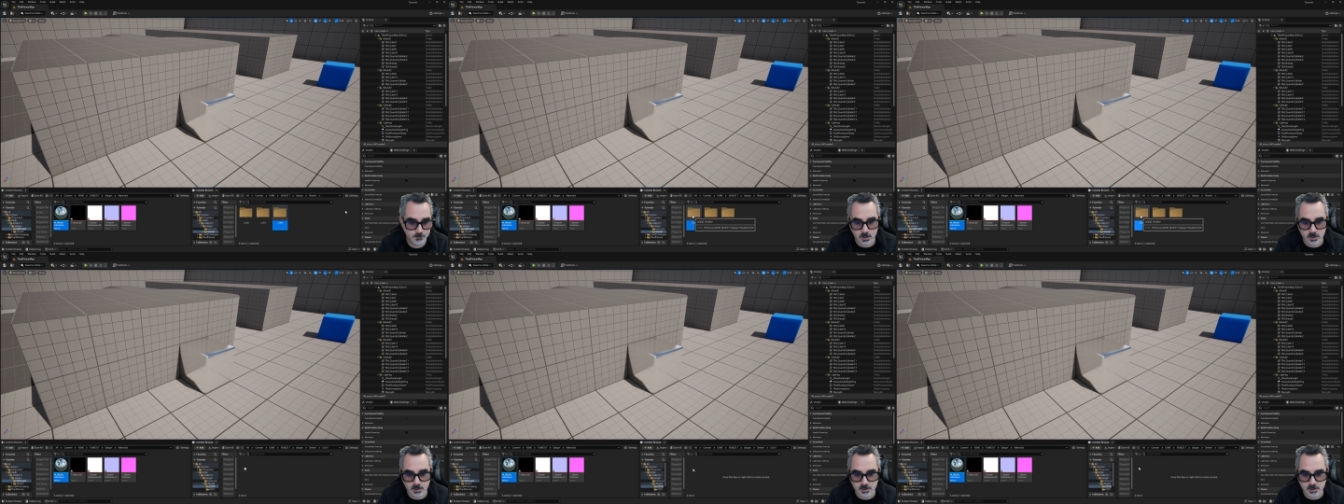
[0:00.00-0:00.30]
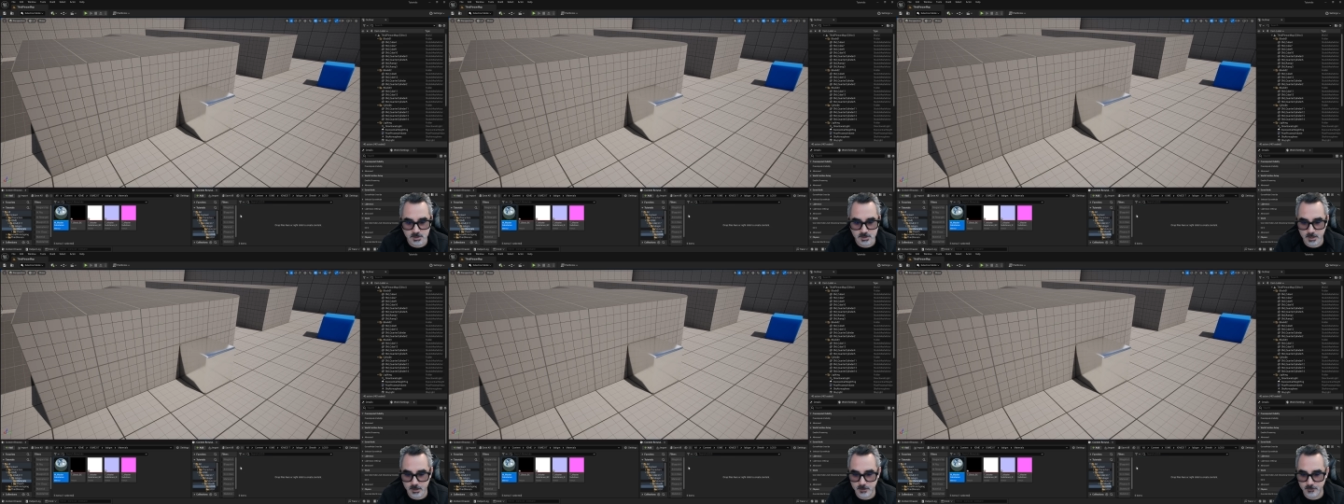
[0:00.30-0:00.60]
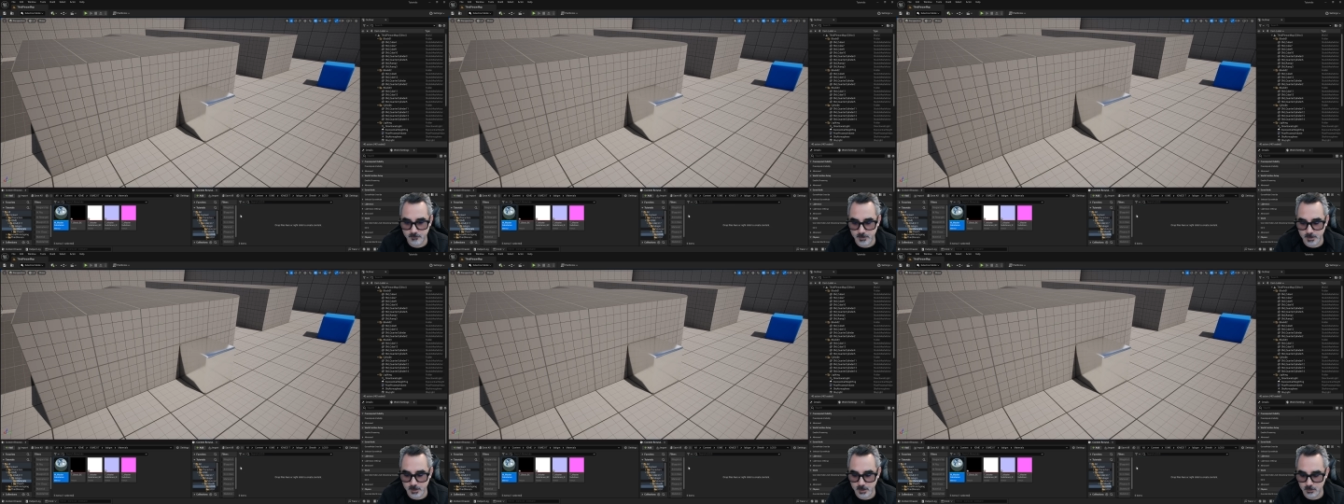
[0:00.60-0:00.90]
Inside
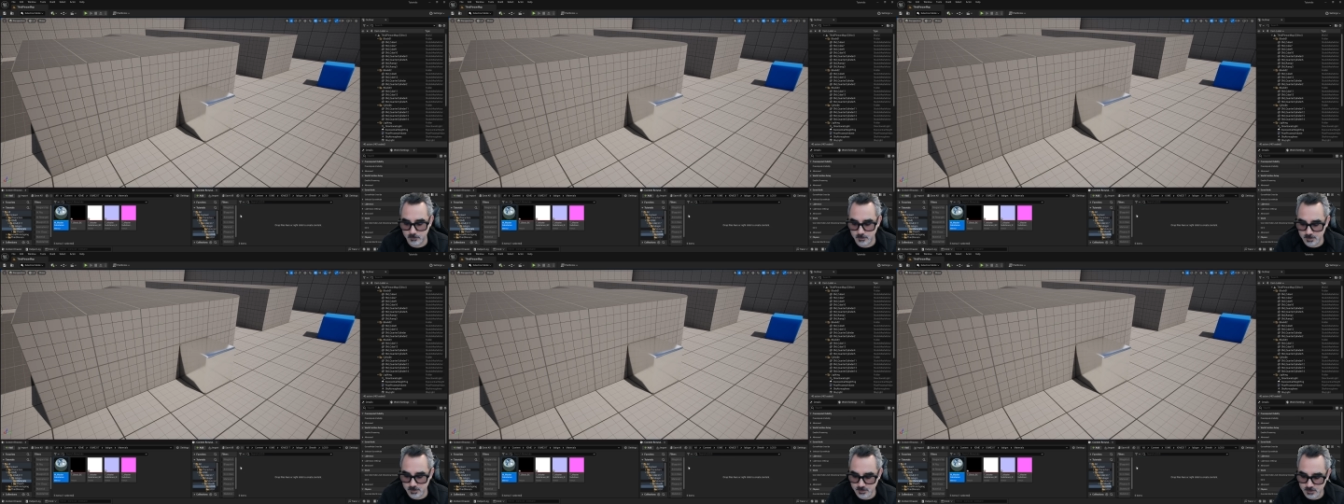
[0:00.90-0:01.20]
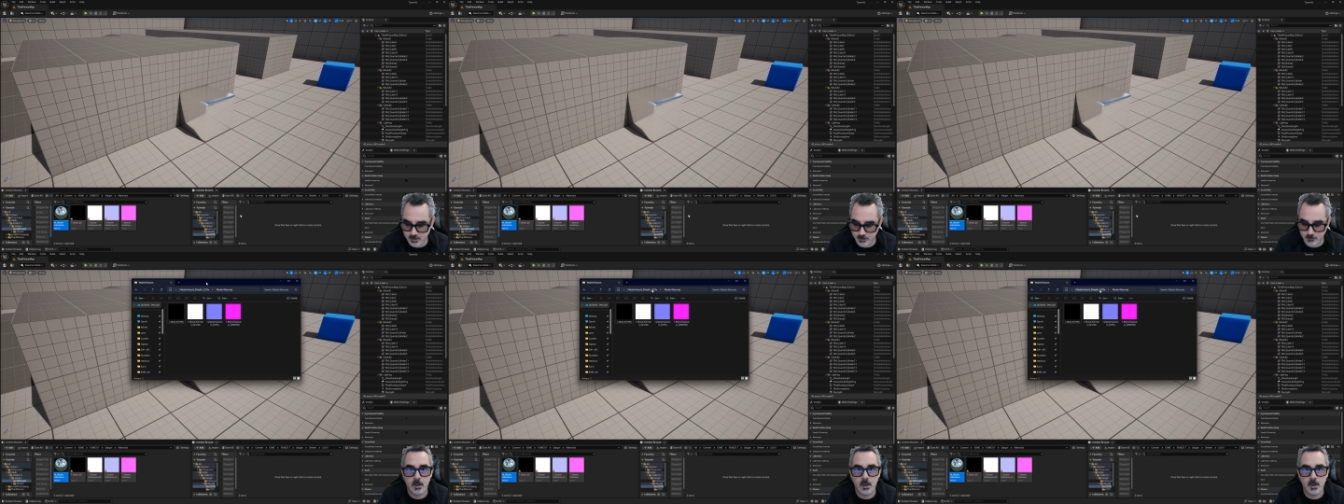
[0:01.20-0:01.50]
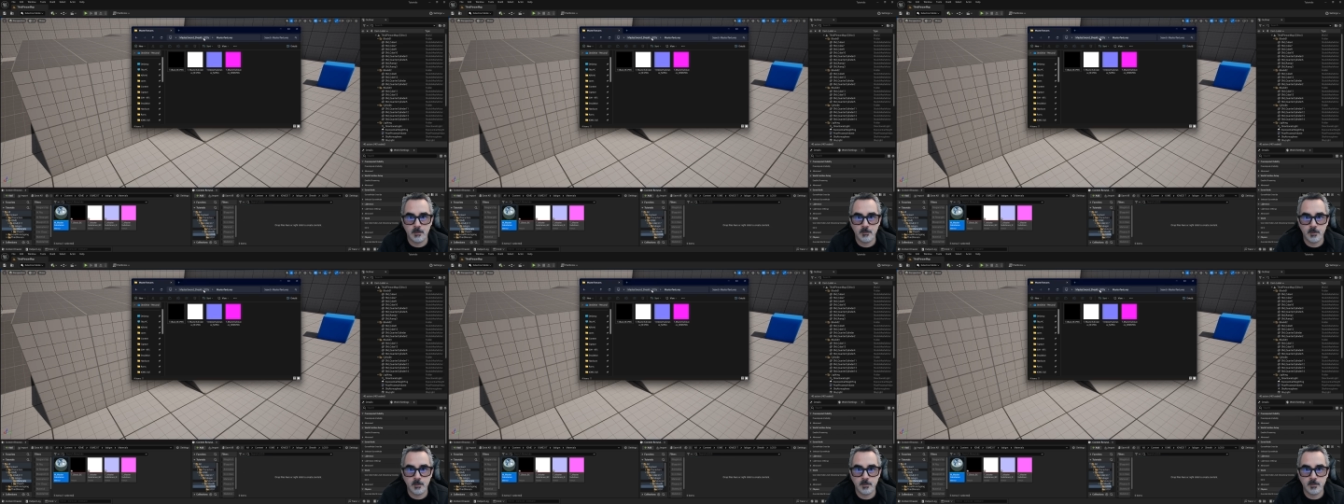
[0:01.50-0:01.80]
of LOD0,
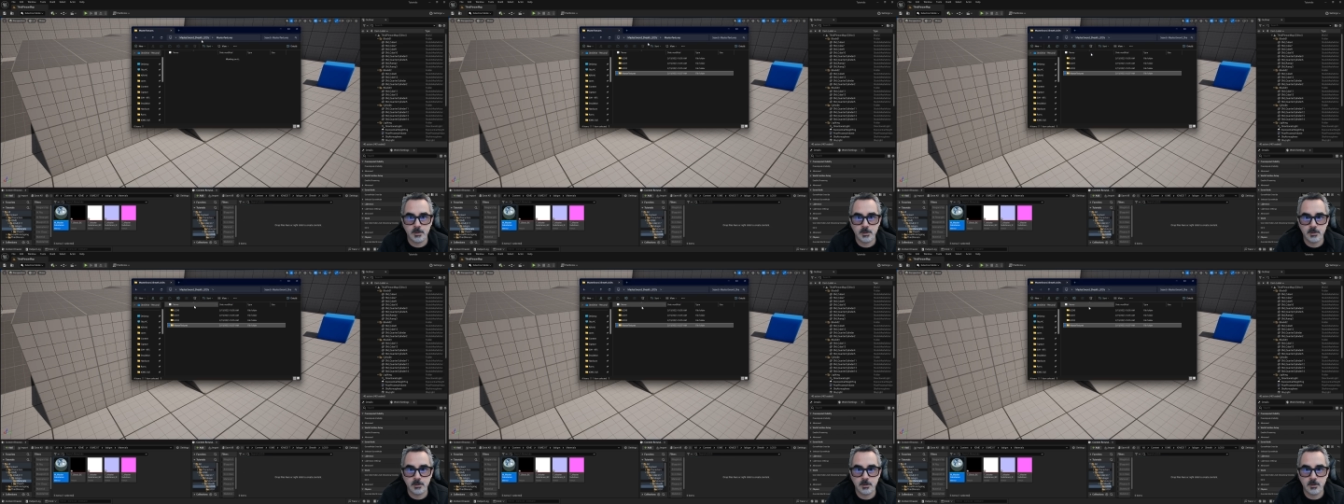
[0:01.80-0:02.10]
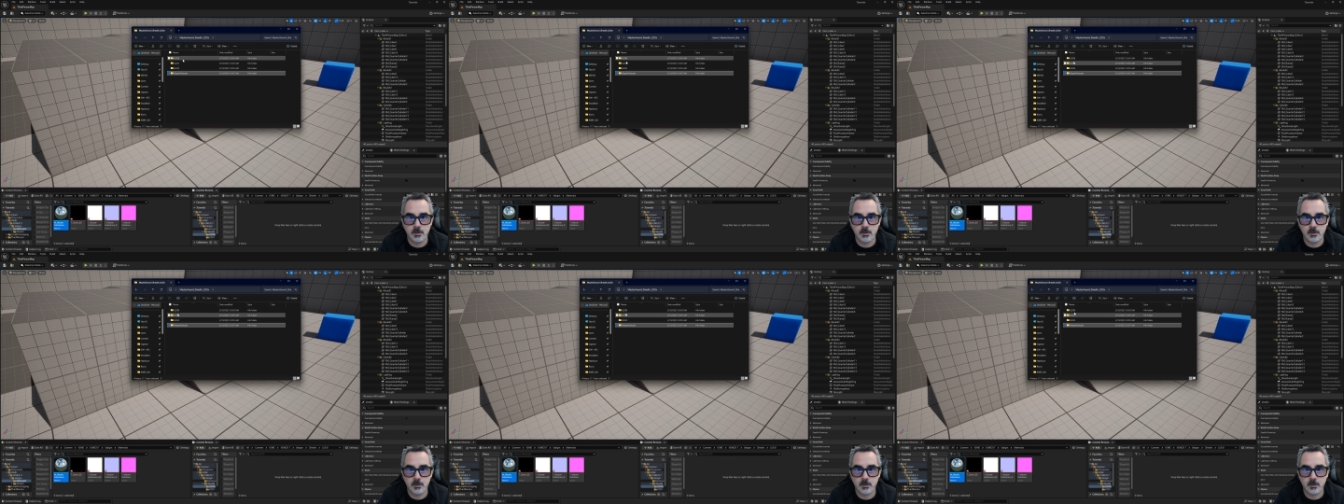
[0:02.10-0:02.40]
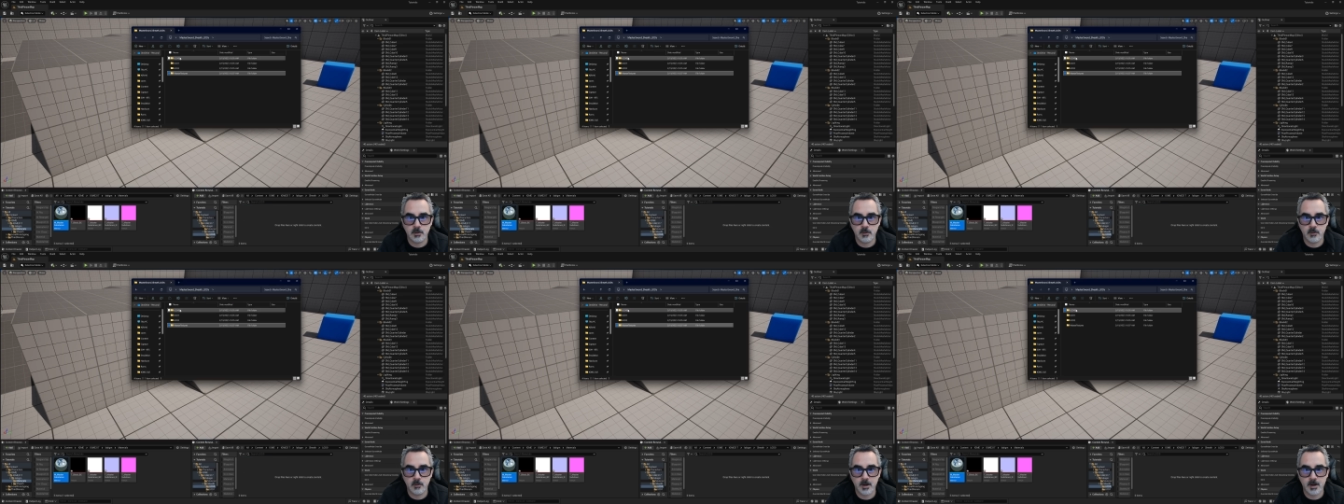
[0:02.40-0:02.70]
I'm going to go
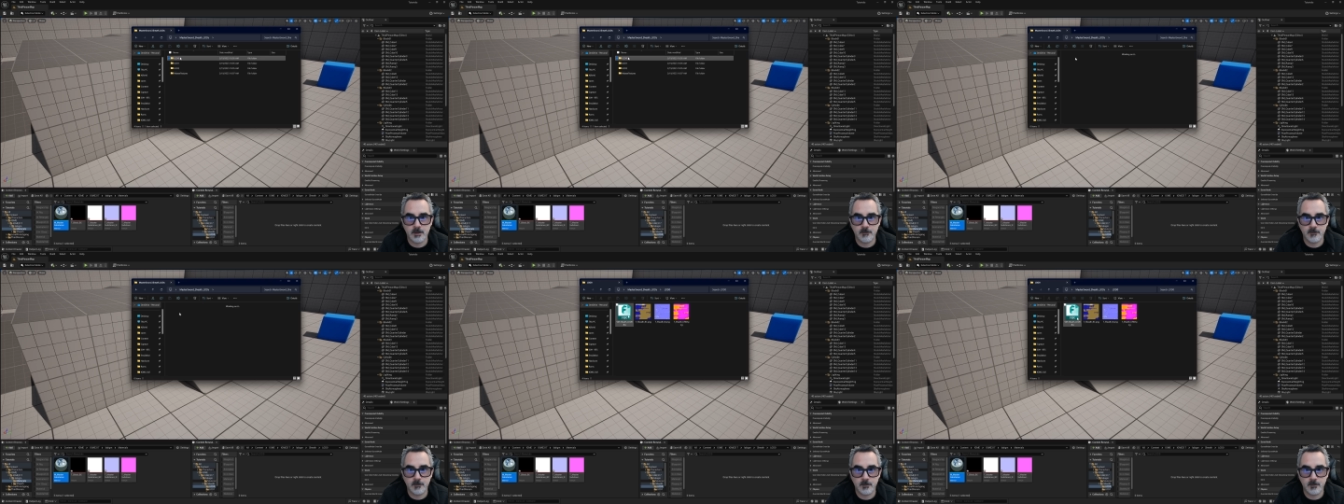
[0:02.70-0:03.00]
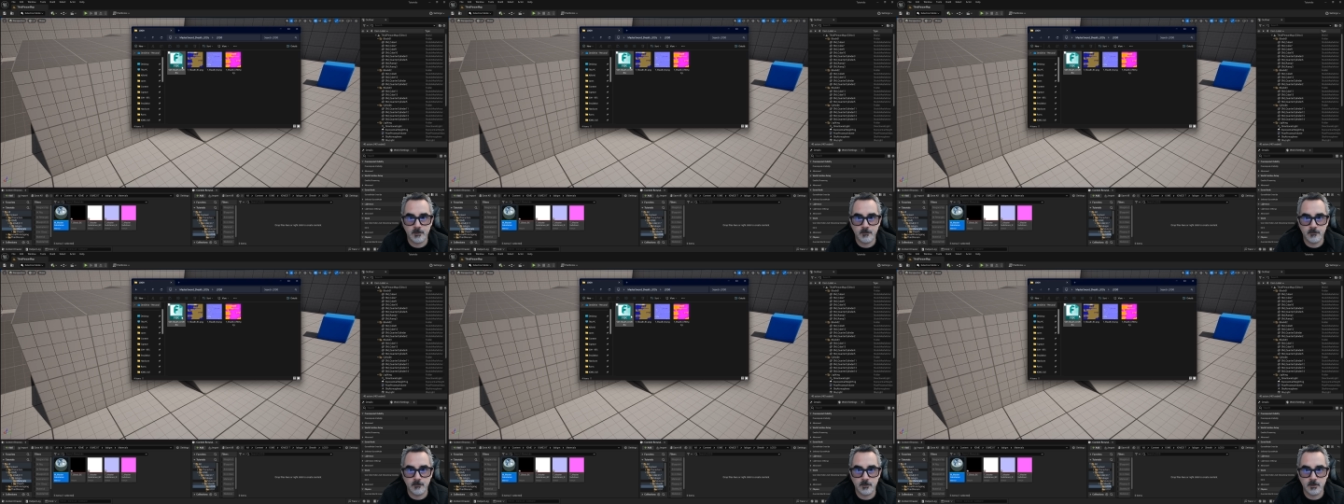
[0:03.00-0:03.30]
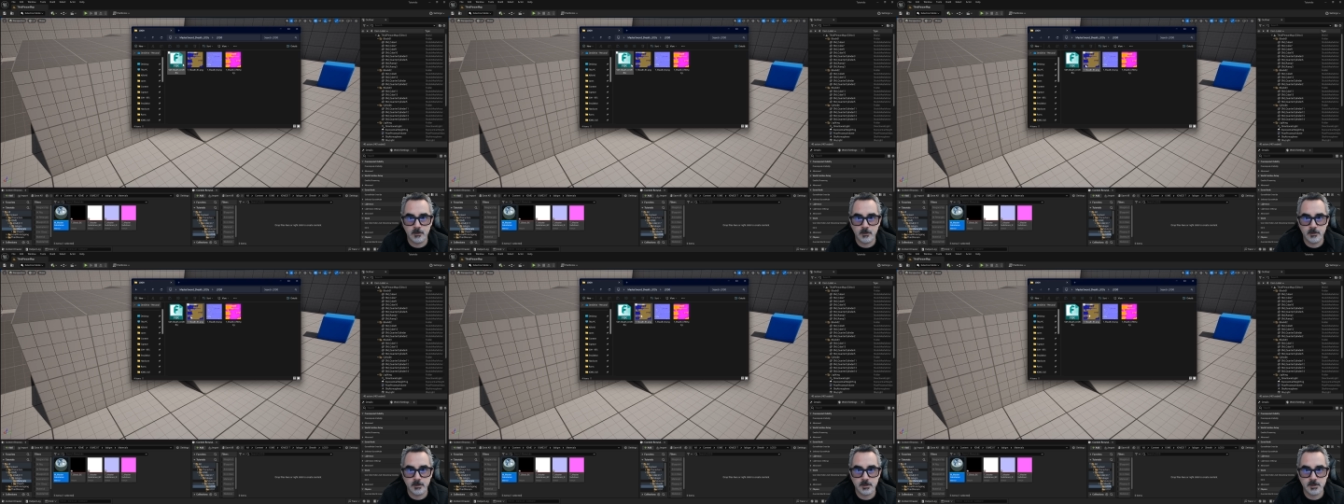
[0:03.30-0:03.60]
grab the
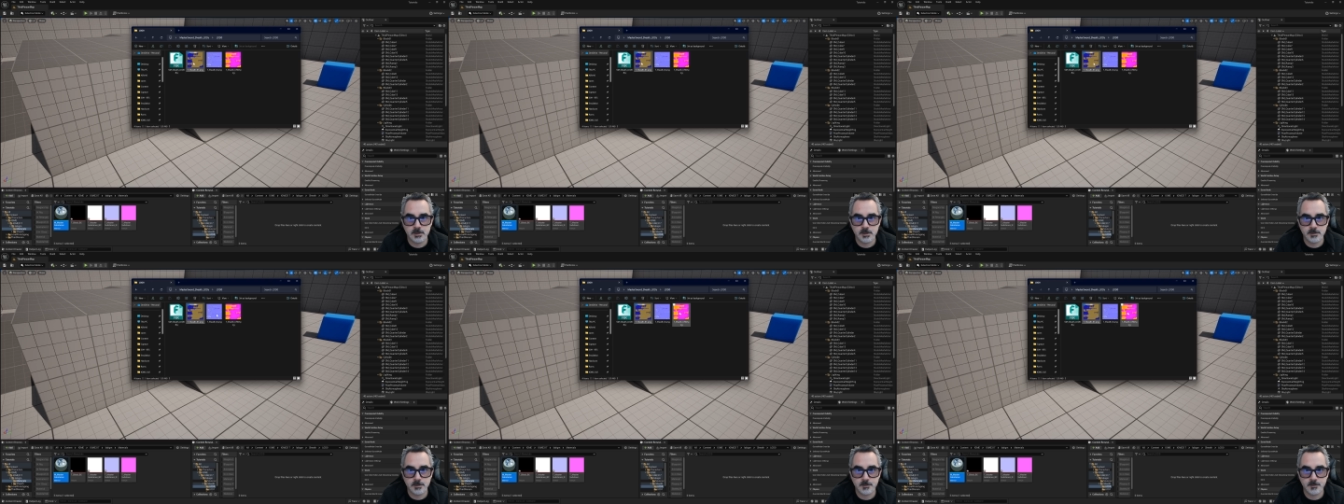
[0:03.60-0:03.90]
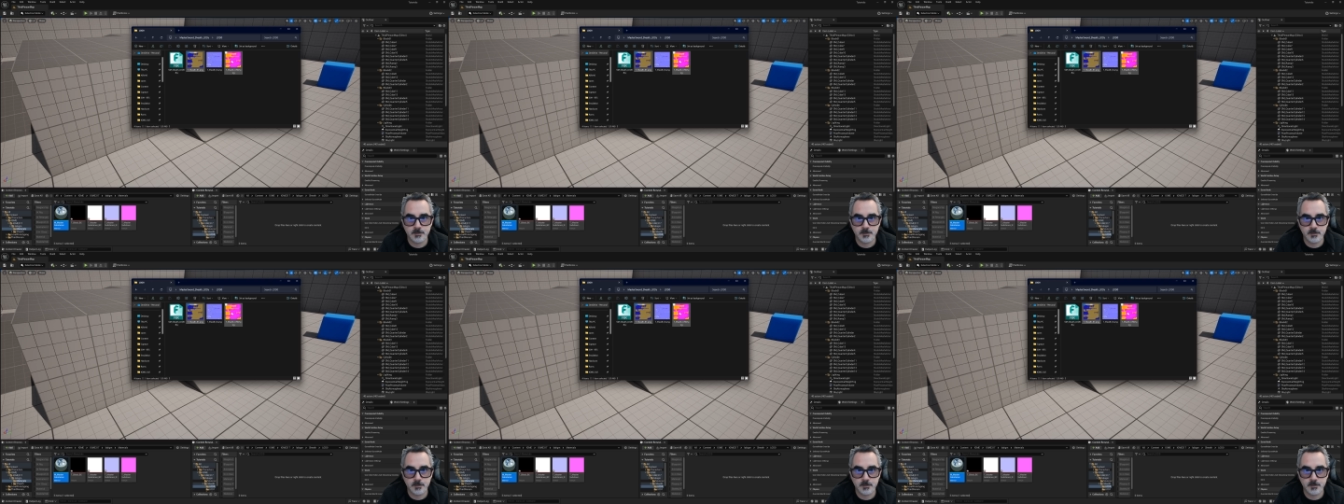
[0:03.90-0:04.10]
folders